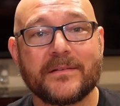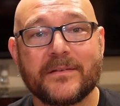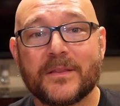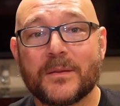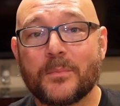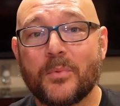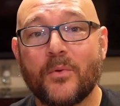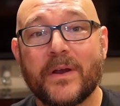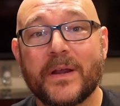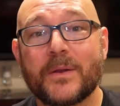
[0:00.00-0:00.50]
to the
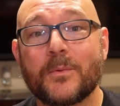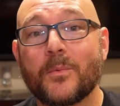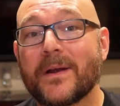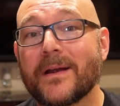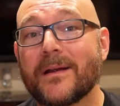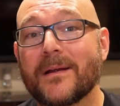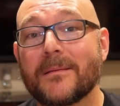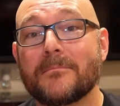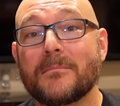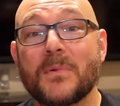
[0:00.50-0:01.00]
point
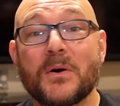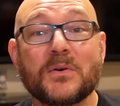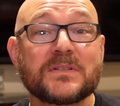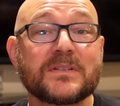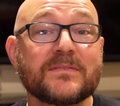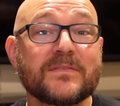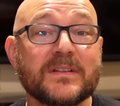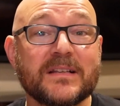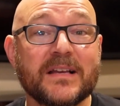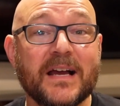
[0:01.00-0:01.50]
where most
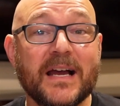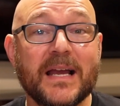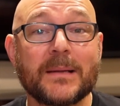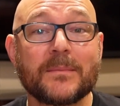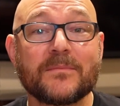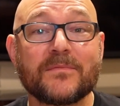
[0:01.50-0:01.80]
of the time,